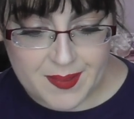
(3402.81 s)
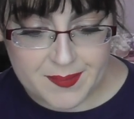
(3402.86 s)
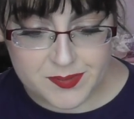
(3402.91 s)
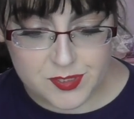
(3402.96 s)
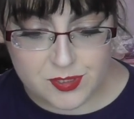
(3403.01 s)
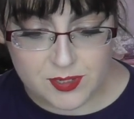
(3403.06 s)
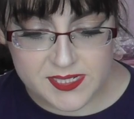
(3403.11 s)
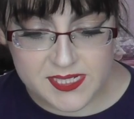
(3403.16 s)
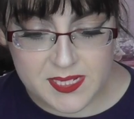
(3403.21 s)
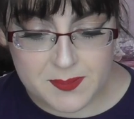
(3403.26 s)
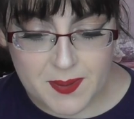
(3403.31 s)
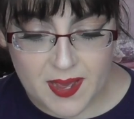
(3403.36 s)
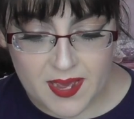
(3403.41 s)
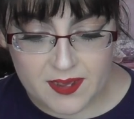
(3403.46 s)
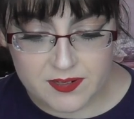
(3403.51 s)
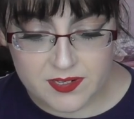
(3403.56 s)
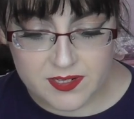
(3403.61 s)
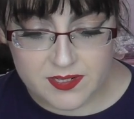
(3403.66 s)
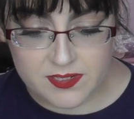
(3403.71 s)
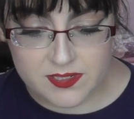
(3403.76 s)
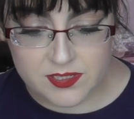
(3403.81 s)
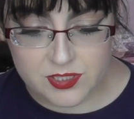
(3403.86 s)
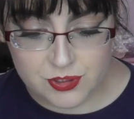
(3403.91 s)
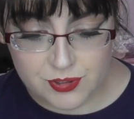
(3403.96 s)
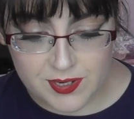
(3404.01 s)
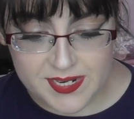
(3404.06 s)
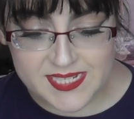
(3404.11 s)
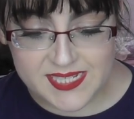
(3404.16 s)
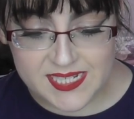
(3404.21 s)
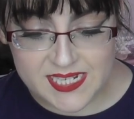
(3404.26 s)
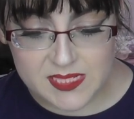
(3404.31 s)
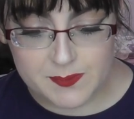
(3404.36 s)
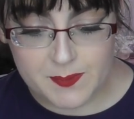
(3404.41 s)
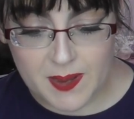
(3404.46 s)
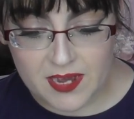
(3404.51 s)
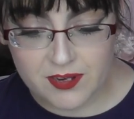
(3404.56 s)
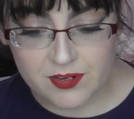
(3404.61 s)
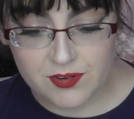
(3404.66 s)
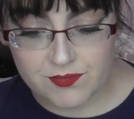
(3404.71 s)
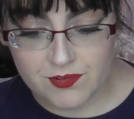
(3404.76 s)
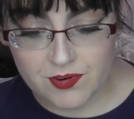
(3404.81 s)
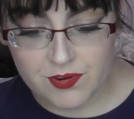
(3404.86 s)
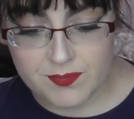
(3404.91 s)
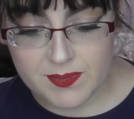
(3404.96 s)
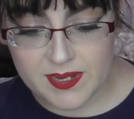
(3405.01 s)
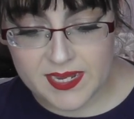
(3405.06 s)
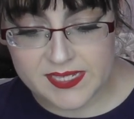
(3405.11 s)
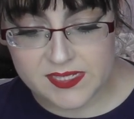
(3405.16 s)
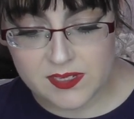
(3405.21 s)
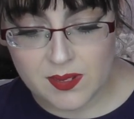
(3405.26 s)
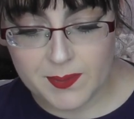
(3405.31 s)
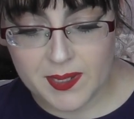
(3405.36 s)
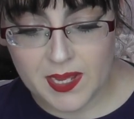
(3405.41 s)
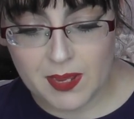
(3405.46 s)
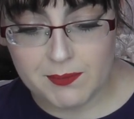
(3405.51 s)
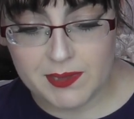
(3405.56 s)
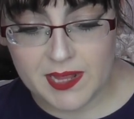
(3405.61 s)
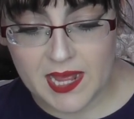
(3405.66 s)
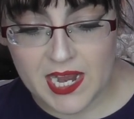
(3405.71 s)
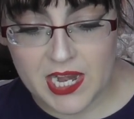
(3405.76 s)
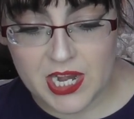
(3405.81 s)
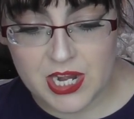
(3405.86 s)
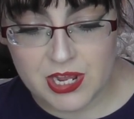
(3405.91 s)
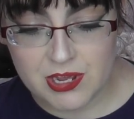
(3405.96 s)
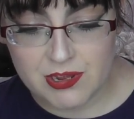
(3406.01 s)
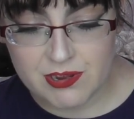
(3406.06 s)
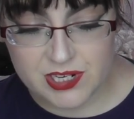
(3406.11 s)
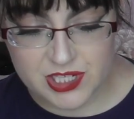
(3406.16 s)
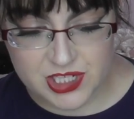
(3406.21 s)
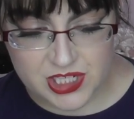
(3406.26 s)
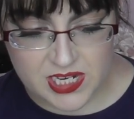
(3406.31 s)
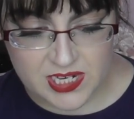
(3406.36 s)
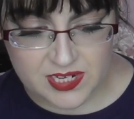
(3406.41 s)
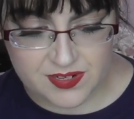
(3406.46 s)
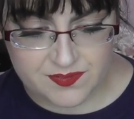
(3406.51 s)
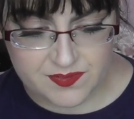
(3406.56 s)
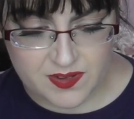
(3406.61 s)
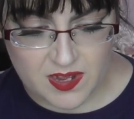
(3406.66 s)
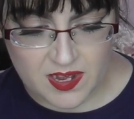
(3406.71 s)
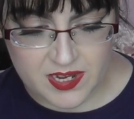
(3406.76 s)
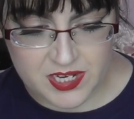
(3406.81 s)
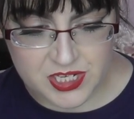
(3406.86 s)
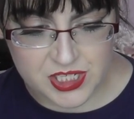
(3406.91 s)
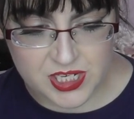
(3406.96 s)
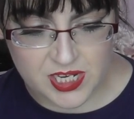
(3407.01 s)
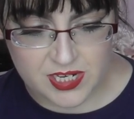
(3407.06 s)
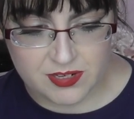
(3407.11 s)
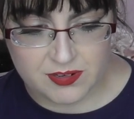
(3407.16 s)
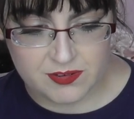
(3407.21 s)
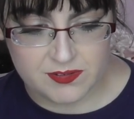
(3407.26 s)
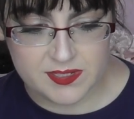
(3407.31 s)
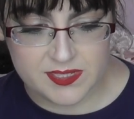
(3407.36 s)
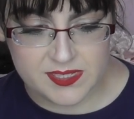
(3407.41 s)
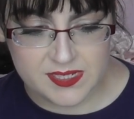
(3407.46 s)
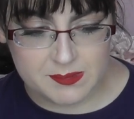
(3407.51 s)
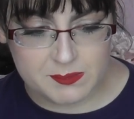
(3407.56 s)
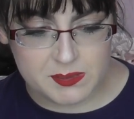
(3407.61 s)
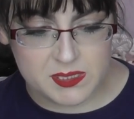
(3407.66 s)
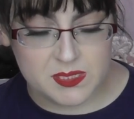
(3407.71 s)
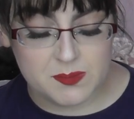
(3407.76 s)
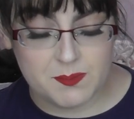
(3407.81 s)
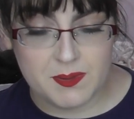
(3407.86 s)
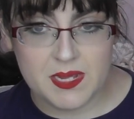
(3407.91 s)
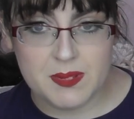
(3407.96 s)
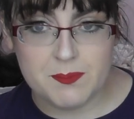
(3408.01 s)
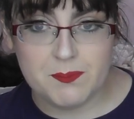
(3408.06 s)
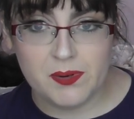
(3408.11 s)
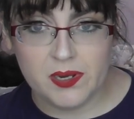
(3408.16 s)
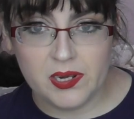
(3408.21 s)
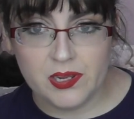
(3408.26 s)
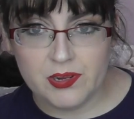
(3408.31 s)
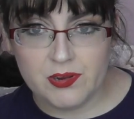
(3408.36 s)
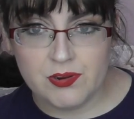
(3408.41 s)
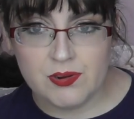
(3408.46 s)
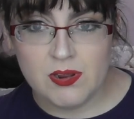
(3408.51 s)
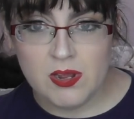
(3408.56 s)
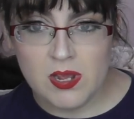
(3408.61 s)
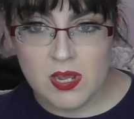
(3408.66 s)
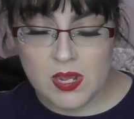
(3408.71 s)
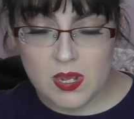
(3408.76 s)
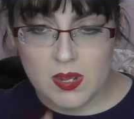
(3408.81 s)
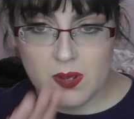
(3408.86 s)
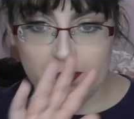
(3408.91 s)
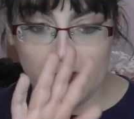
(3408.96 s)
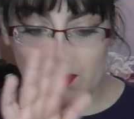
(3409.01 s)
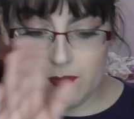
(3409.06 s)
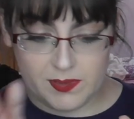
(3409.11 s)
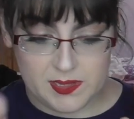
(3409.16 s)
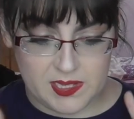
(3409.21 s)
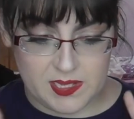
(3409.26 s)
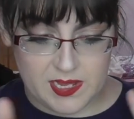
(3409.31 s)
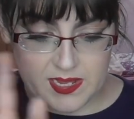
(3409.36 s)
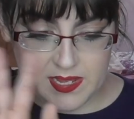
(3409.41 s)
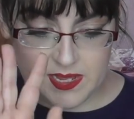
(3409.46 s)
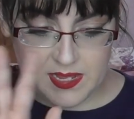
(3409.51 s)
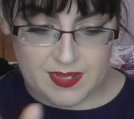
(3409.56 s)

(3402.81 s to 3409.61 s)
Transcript: Tracy's Powder Room is coming out with a new shade of eyeshadow. It seems to be blue, but with like